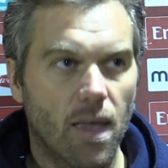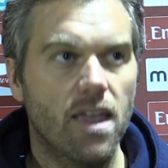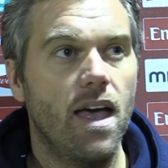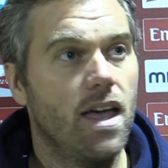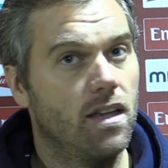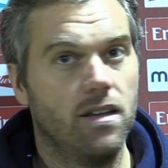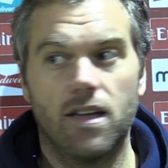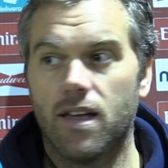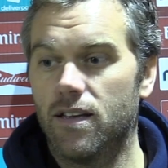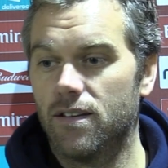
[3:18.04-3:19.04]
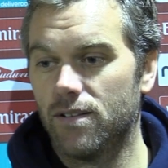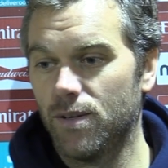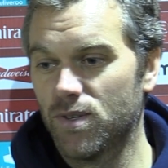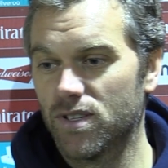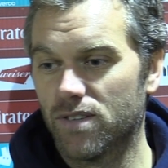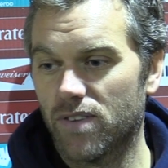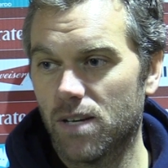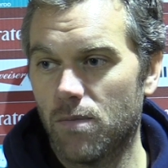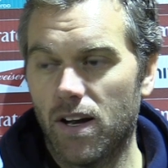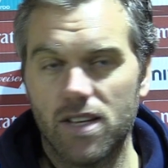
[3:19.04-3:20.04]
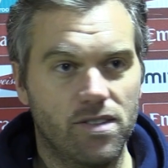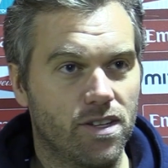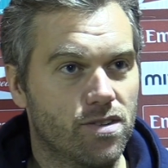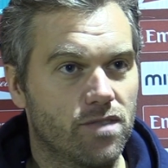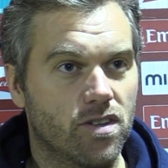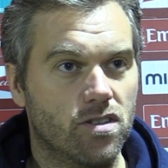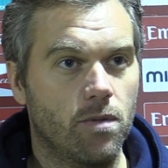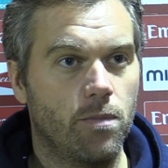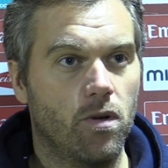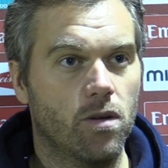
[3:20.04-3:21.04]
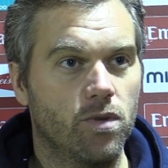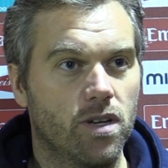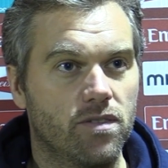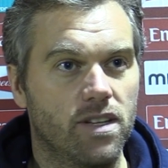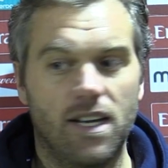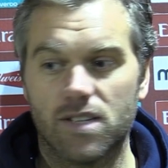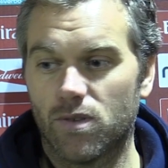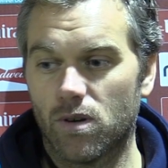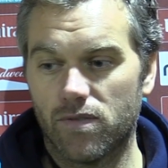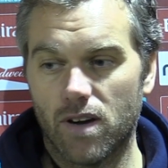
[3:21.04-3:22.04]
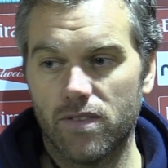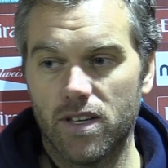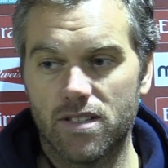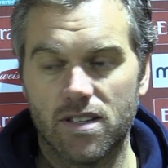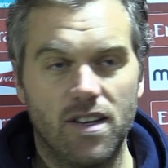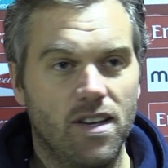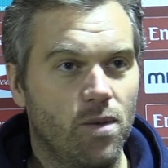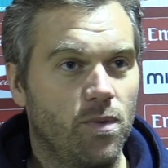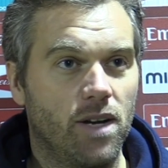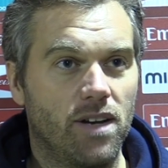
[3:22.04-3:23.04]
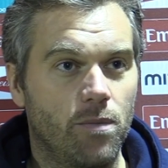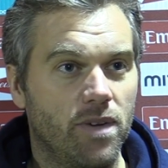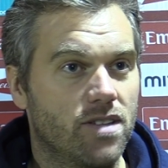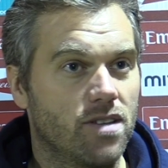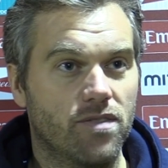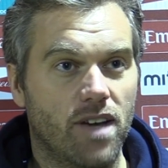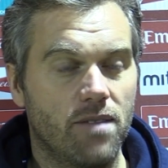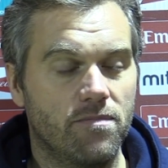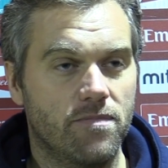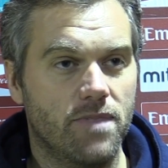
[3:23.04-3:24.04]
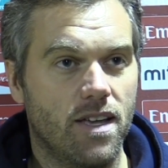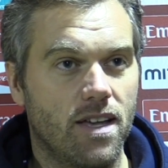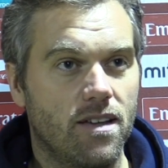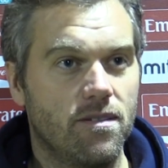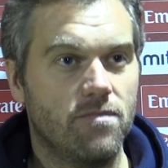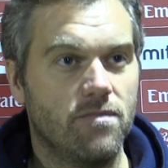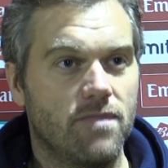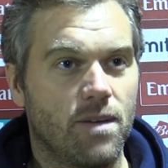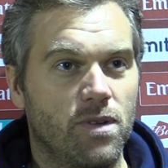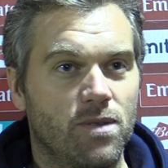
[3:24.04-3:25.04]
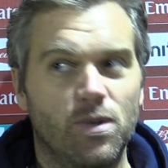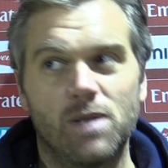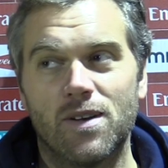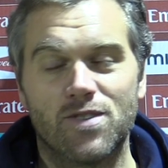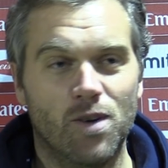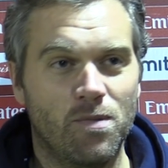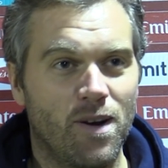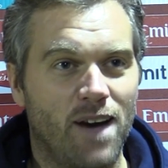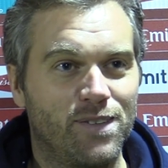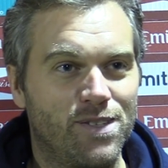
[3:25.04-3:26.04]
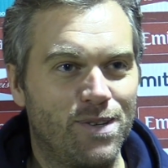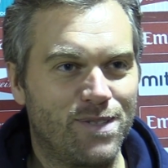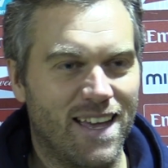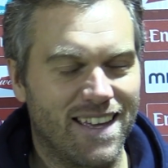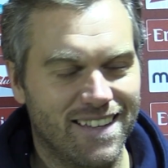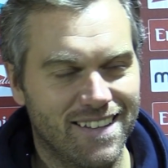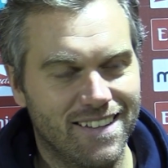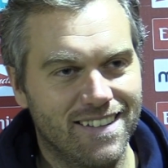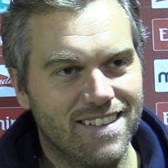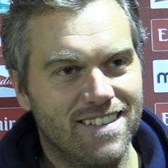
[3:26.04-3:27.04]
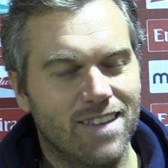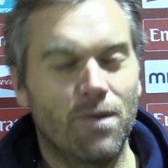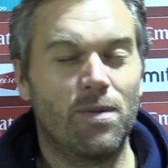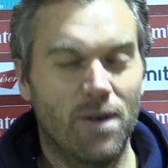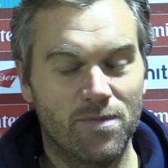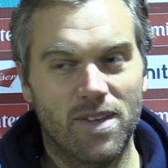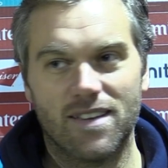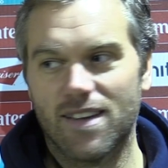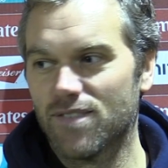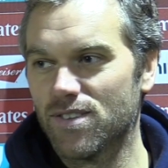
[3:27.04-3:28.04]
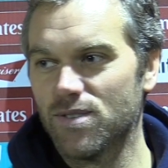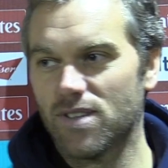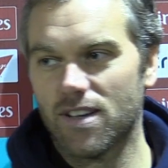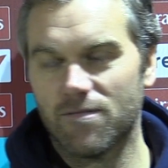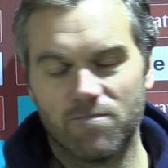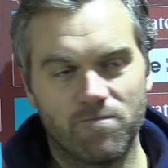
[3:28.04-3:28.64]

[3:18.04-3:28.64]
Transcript: Luke's a good friend of mine. He's done a terrific job at Boreham Wood over the last 4 or 5 years. We know that'll be a tough game, and we'll worry about Stockport after Tuesday. Or if, after Tuesday night.